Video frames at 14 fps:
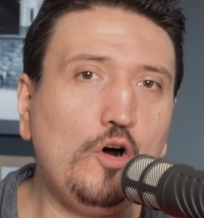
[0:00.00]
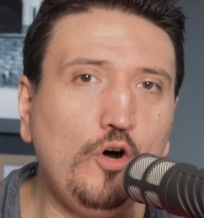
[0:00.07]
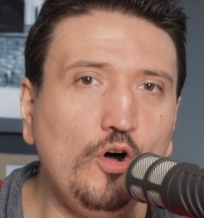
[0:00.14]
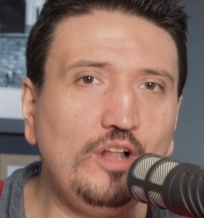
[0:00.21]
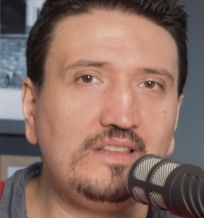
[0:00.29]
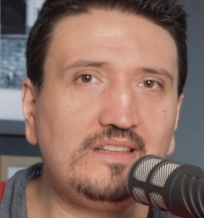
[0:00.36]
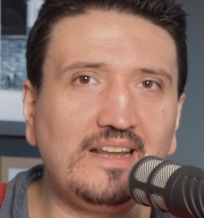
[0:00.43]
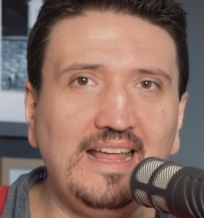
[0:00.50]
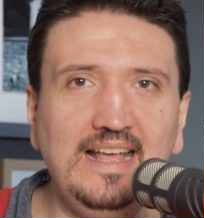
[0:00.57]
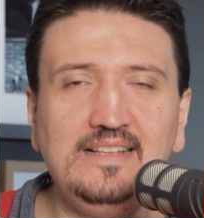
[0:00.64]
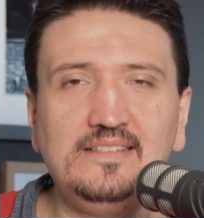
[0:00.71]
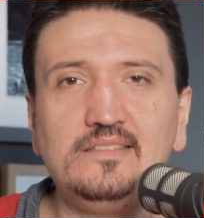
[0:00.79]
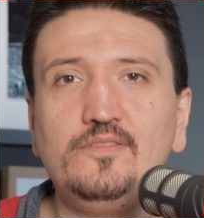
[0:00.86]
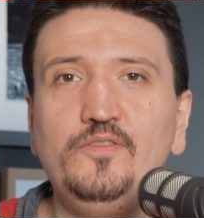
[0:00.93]
old
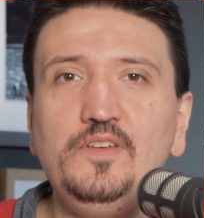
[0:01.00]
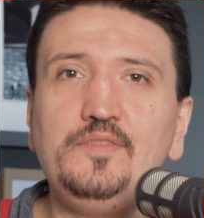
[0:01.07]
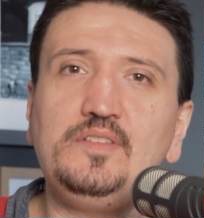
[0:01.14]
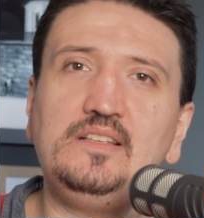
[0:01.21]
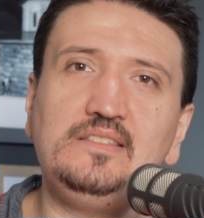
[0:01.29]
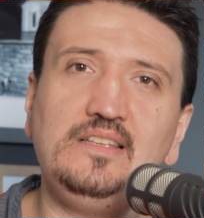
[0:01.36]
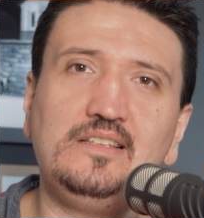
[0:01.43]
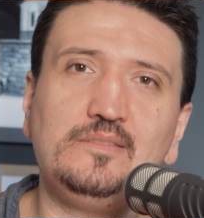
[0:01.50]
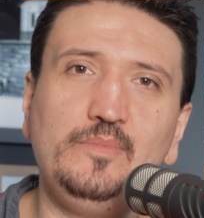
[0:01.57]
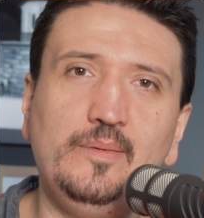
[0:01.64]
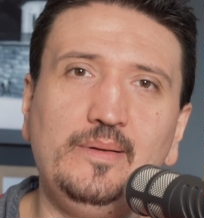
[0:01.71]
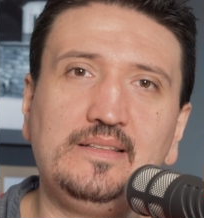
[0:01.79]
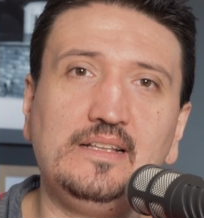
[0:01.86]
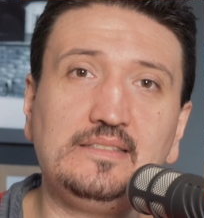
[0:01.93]
lens
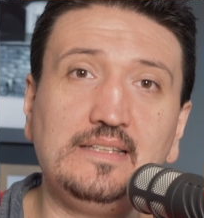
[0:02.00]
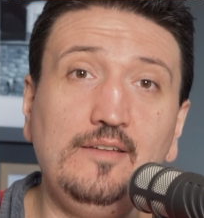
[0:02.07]
56mm